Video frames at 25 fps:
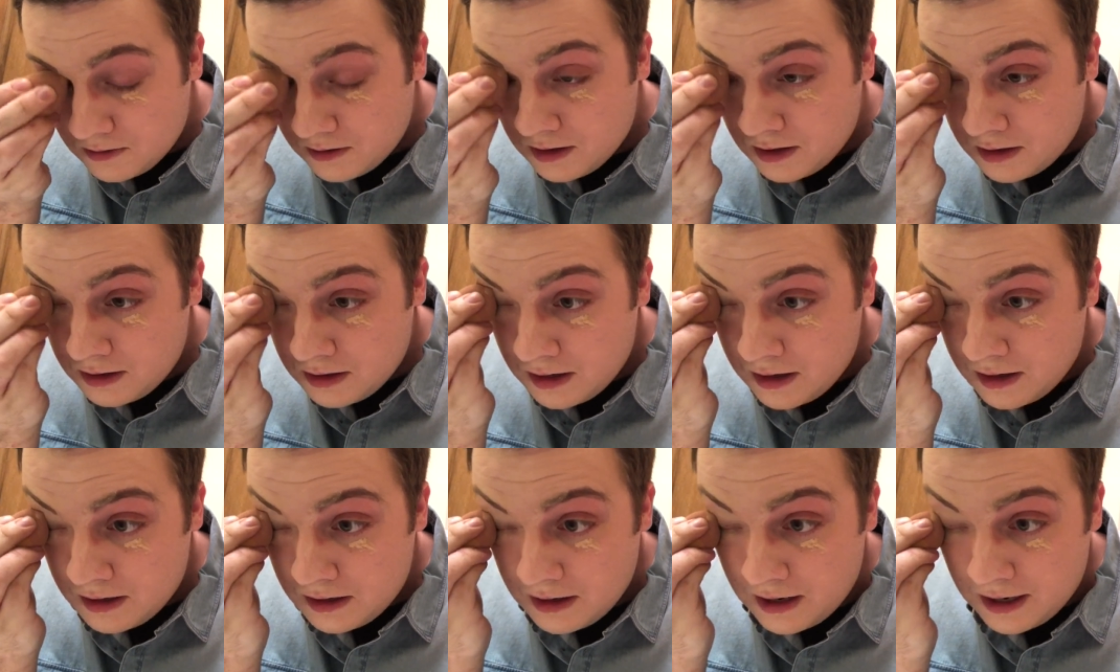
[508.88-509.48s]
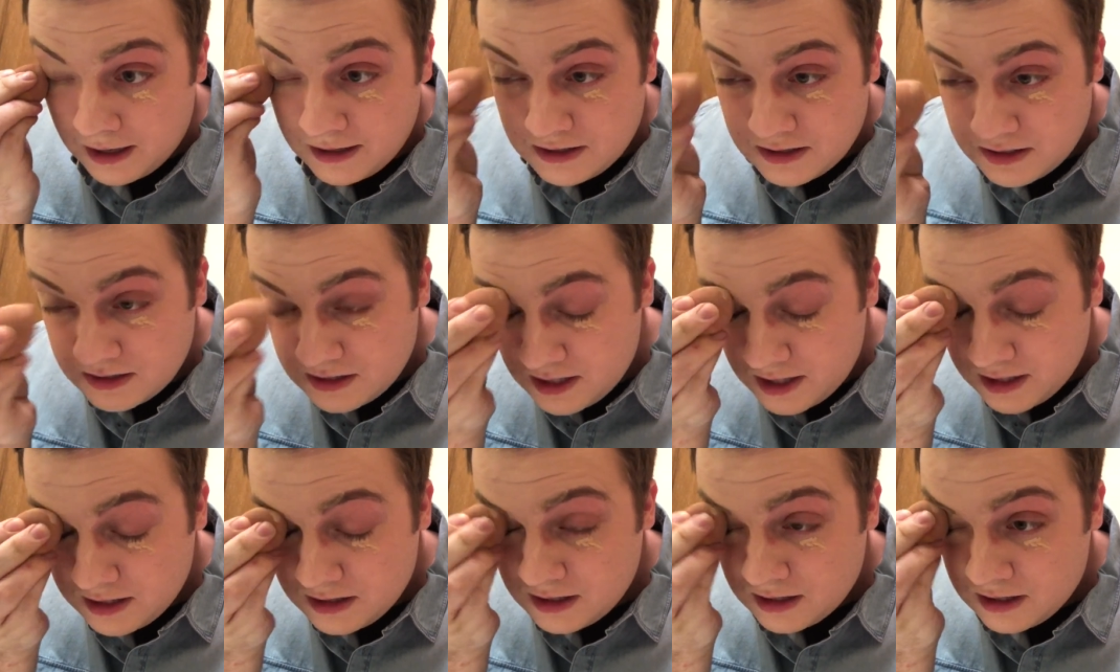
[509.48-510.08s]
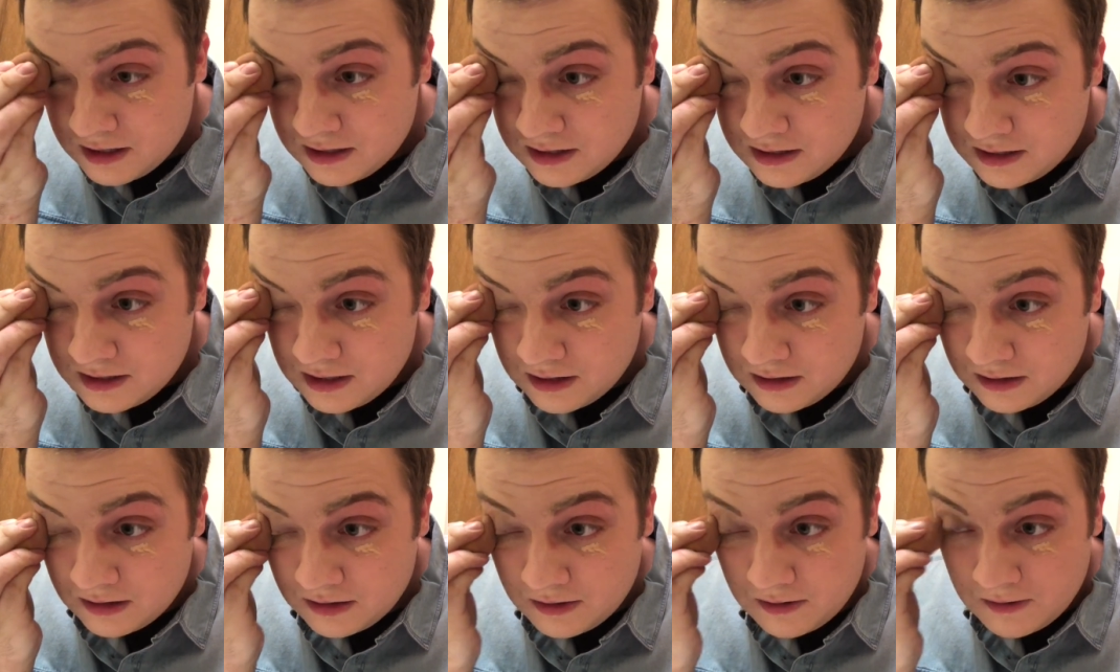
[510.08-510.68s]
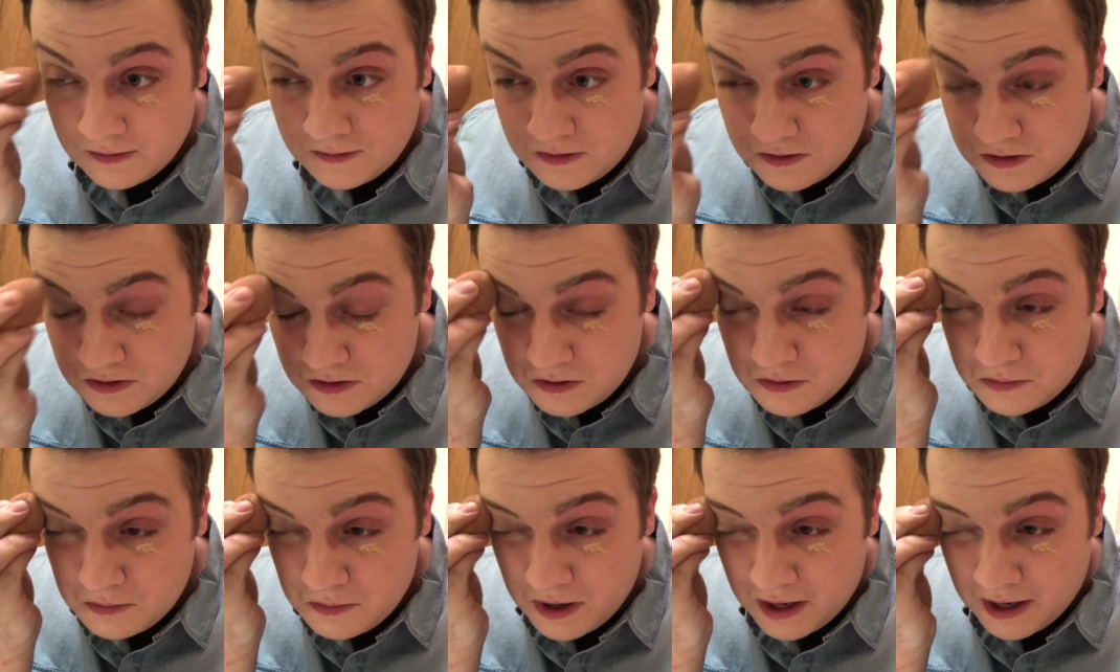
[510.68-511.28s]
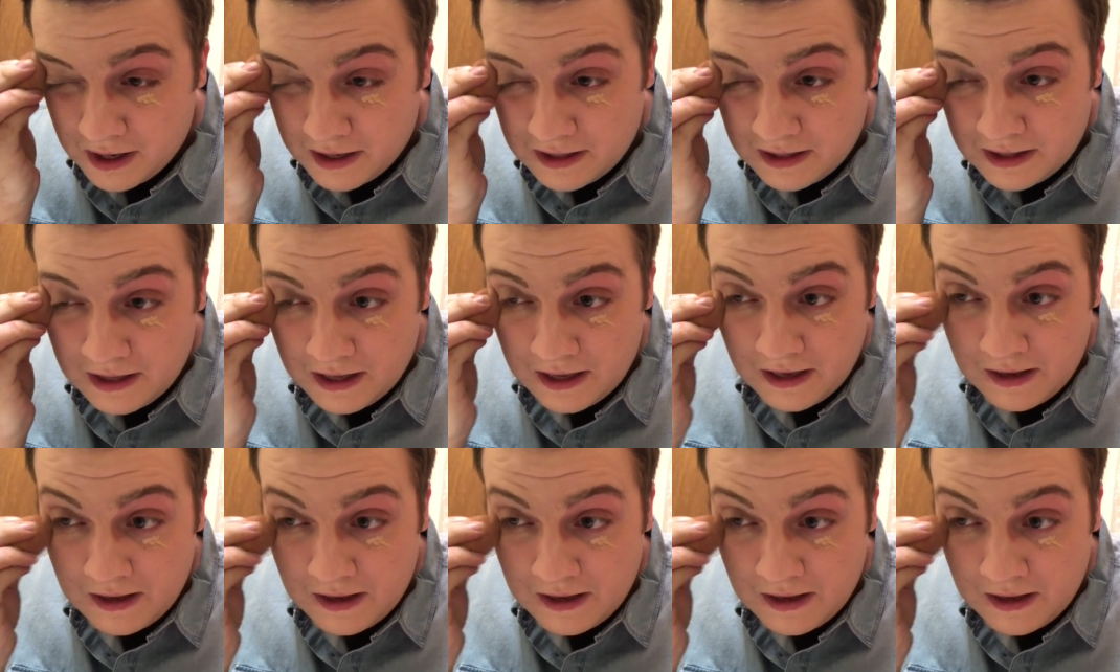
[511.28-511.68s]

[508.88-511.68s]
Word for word: And then I just take the concealer and do my